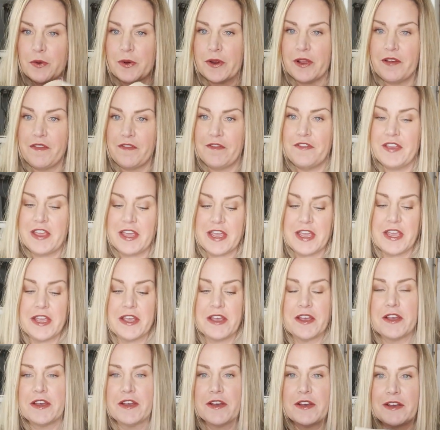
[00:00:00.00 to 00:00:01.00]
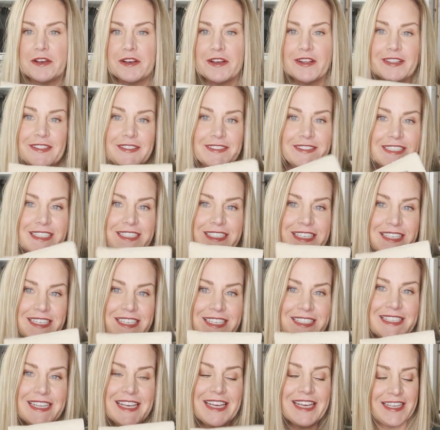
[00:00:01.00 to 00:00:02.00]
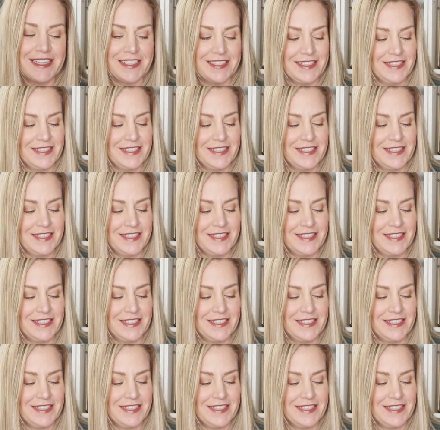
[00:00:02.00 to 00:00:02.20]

reveal, da, da, da, da.